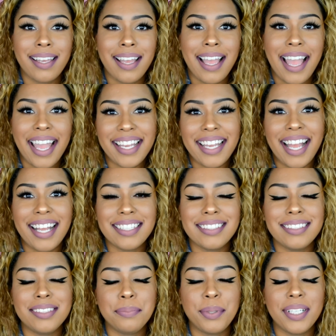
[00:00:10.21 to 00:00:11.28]
Hey guys,
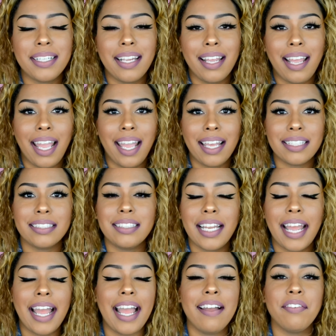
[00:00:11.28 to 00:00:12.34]
it's Brittany and
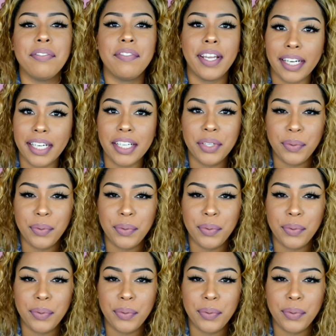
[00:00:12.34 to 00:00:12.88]
today I have a very